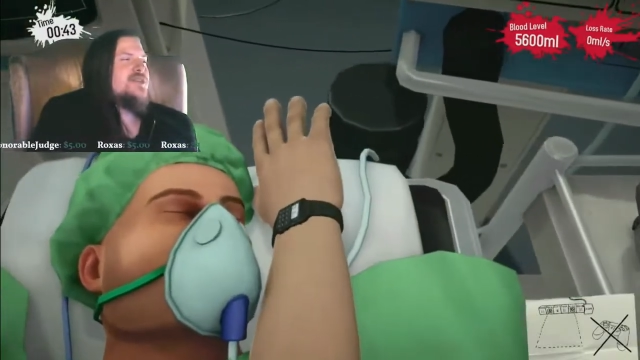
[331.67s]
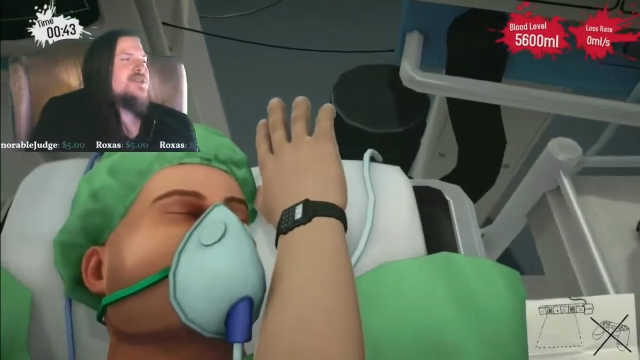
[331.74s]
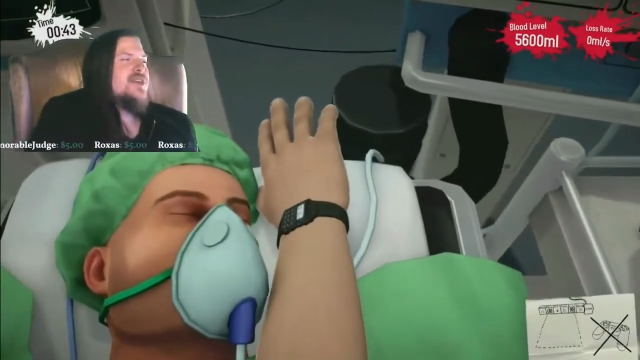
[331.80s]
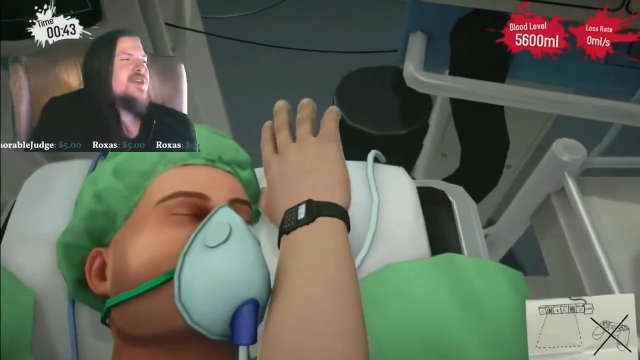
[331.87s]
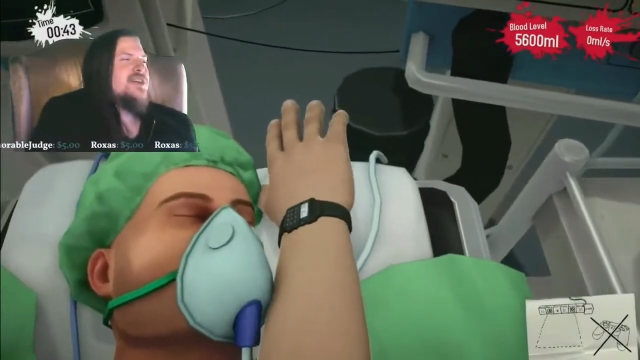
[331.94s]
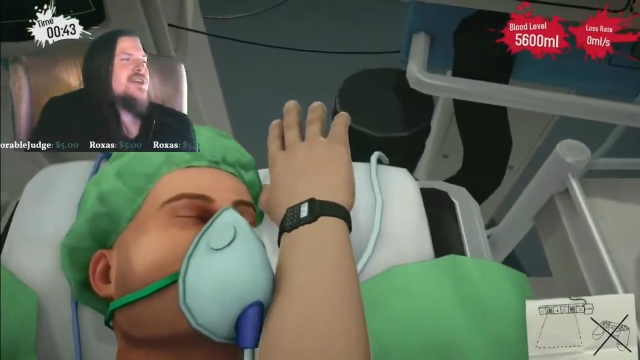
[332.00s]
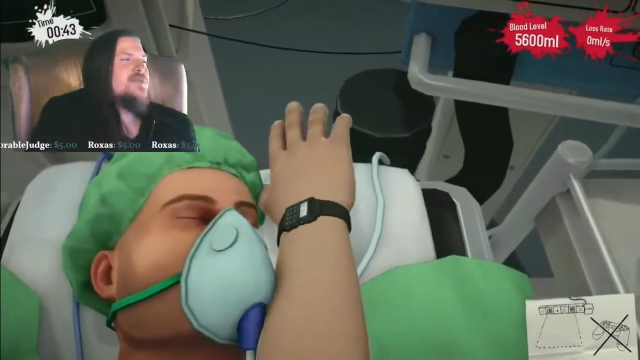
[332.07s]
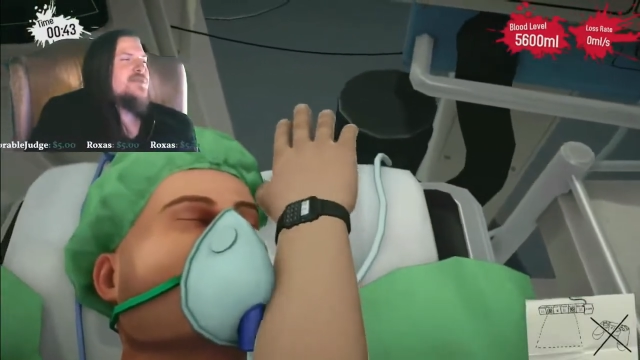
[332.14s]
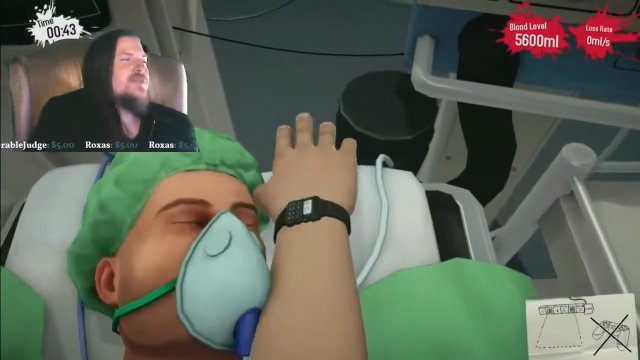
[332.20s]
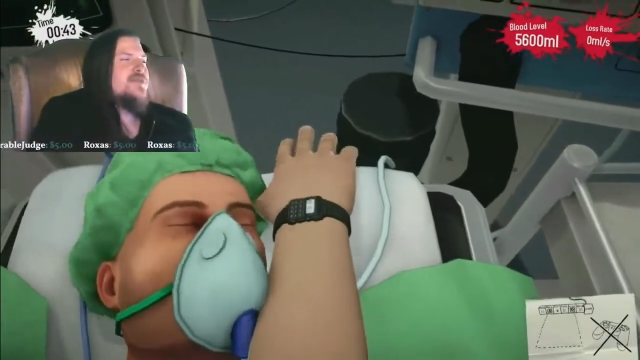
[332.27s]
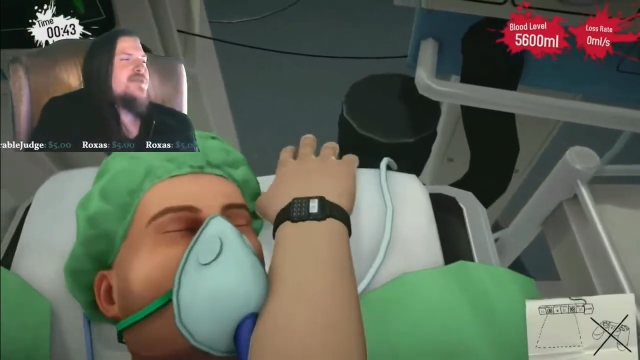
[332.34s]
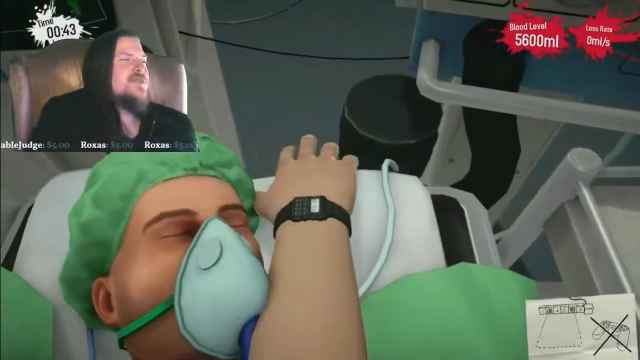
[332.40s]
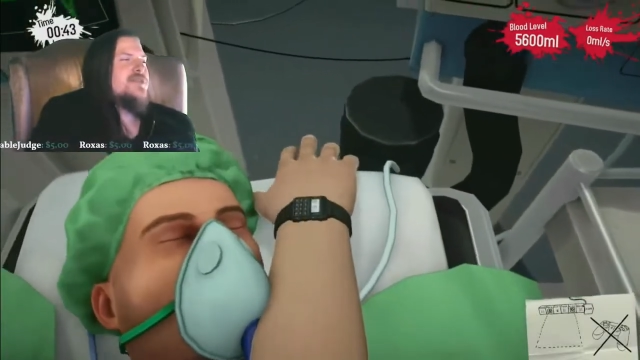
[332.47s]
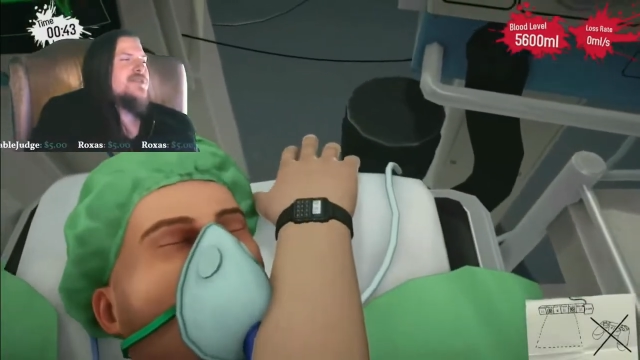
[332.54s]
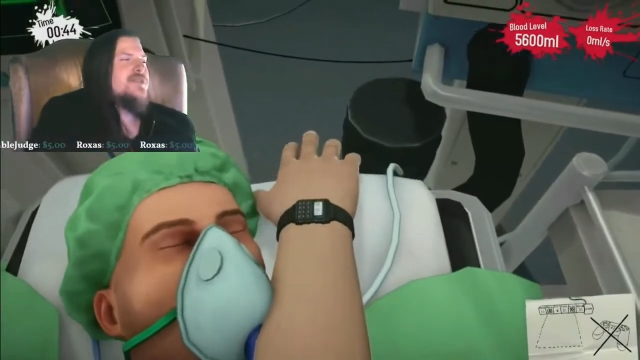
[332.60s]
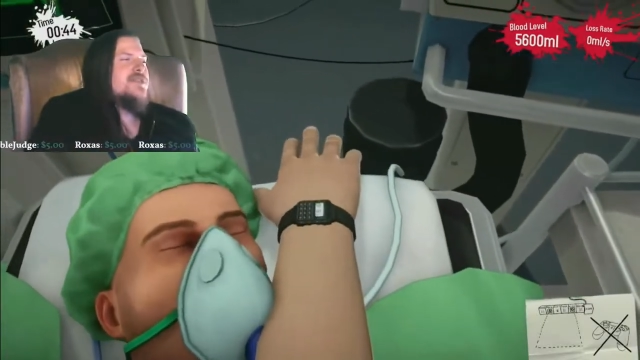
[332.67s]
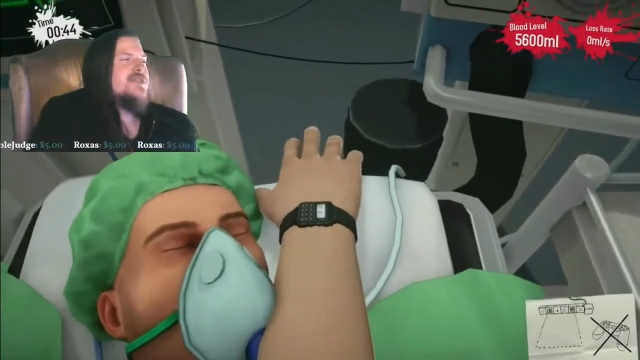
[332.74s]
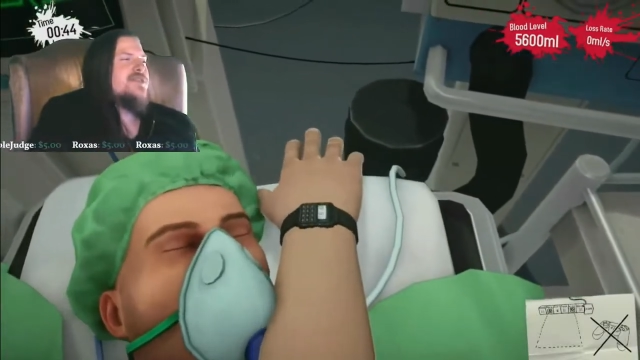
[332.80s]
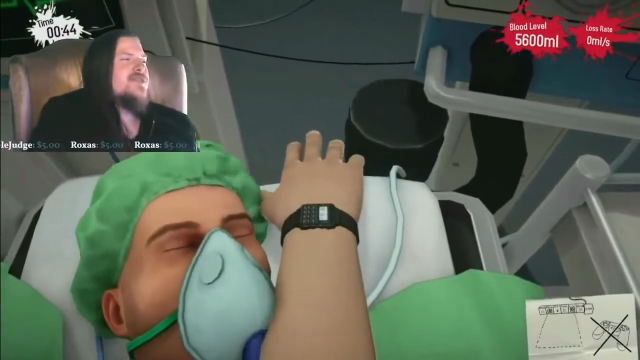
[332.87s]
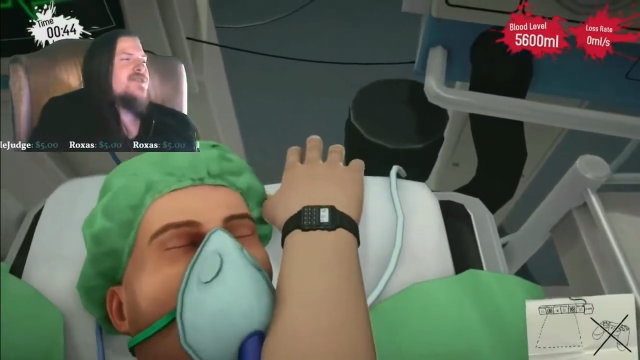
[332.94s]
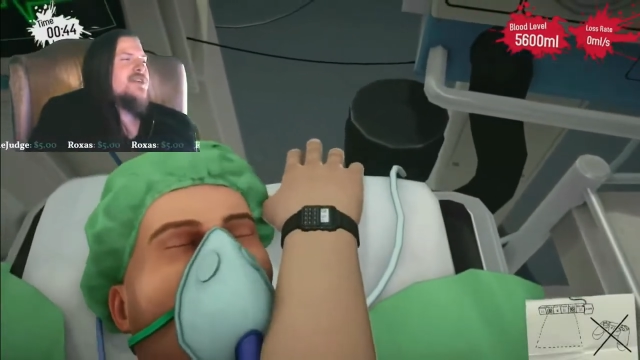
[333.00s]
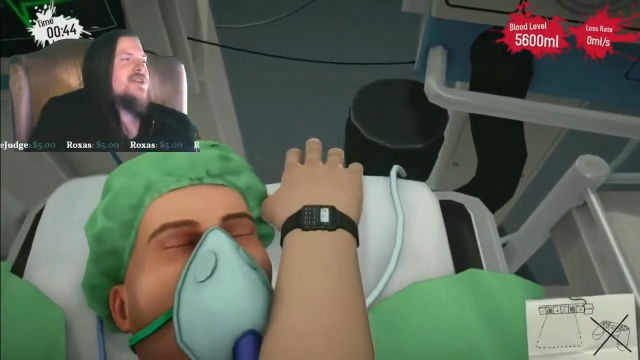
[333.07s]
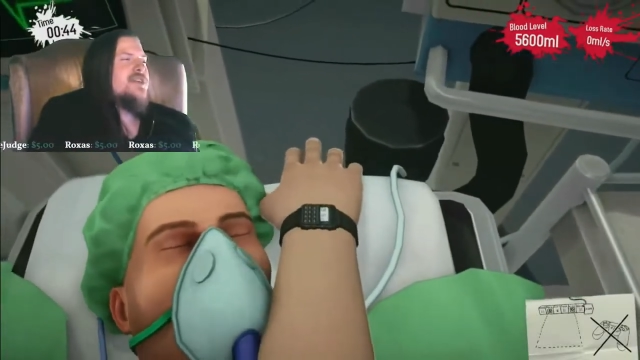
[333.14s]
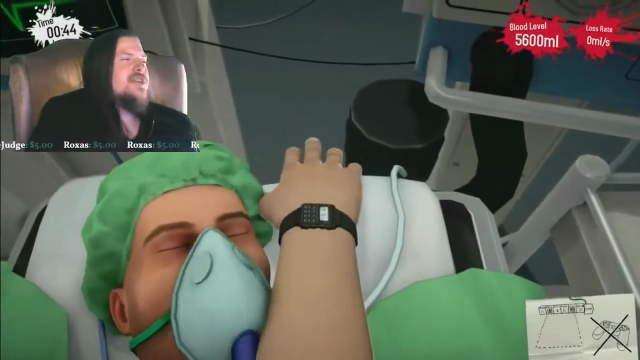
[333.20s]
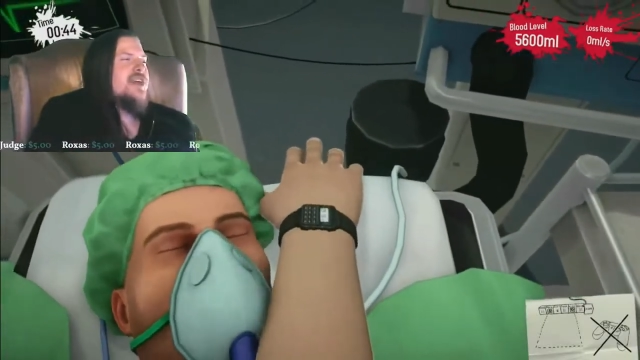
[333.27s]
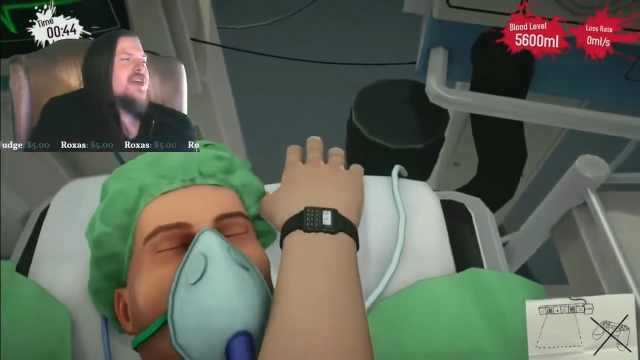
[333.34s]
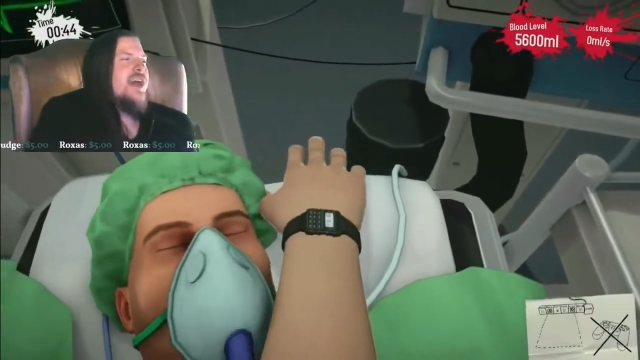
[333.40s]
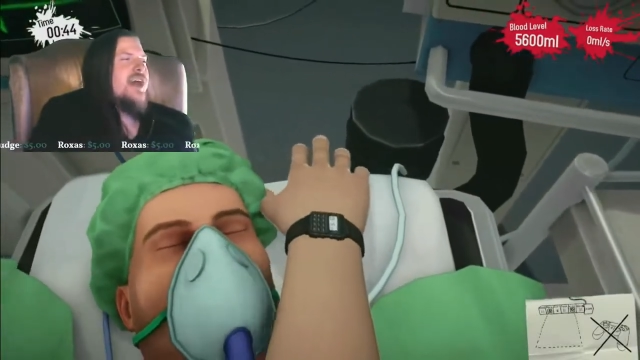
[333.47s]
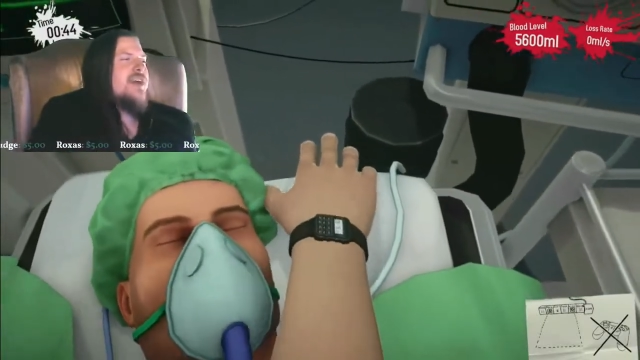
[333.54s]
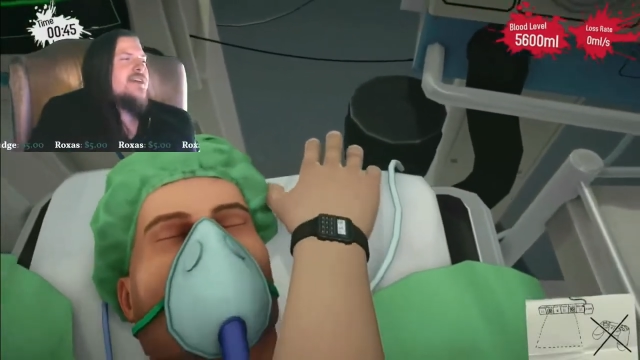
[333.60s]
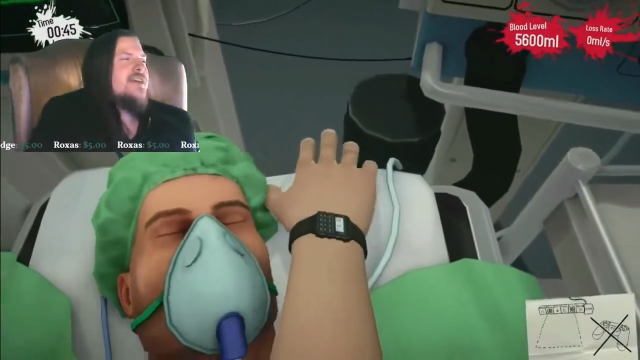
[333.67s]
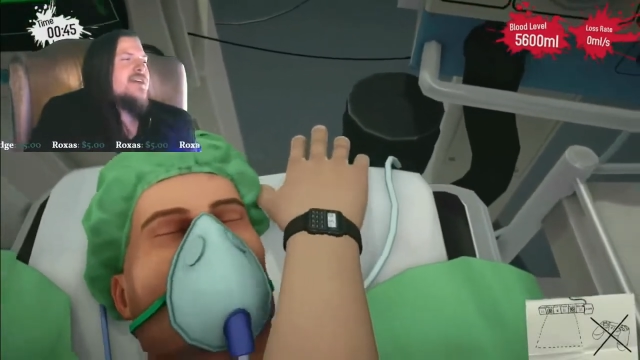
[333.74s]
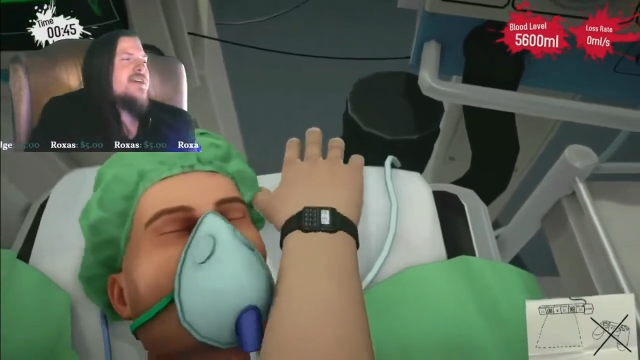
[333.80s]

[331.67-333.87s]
drugs before surgery, Jack.